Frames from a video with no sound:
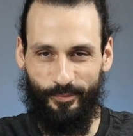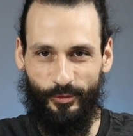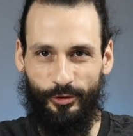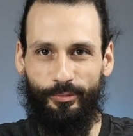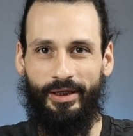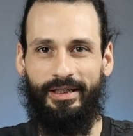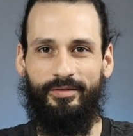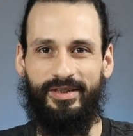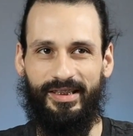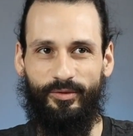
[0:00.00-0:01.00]
you might
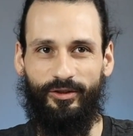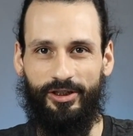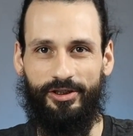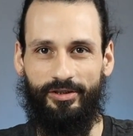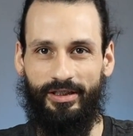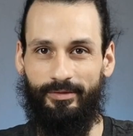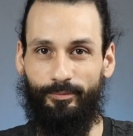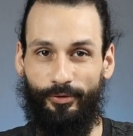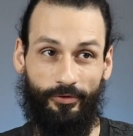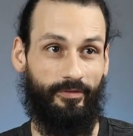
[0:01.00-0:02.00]
have the same question
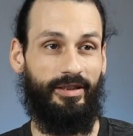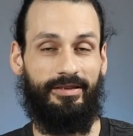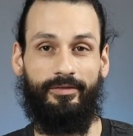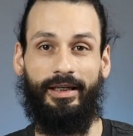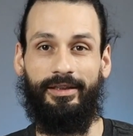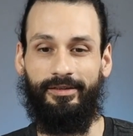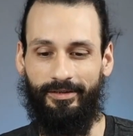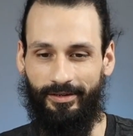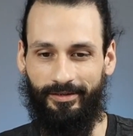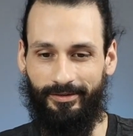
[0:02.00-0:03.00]
that both of us have had.
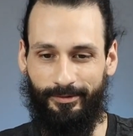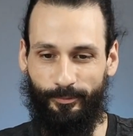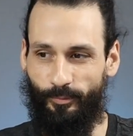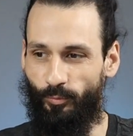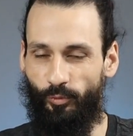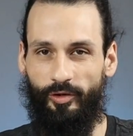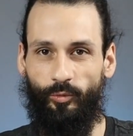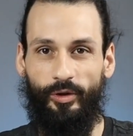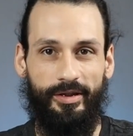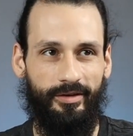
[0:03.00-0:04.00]
When
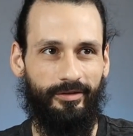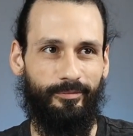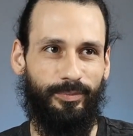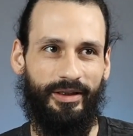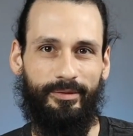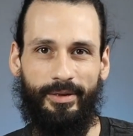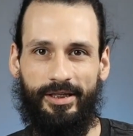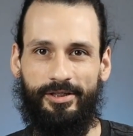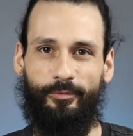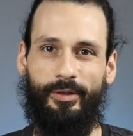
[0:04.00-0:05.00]
we played
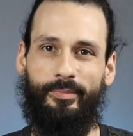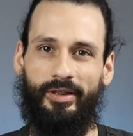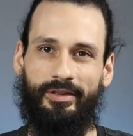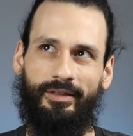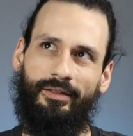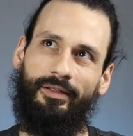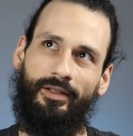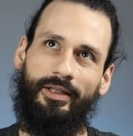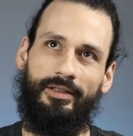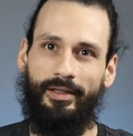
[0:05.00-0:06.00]
Magic way back in the
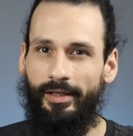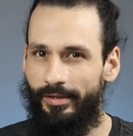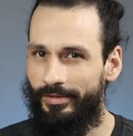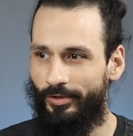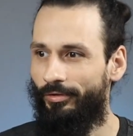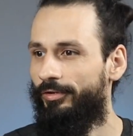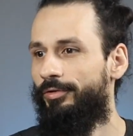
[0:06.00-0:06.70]
late 90s, early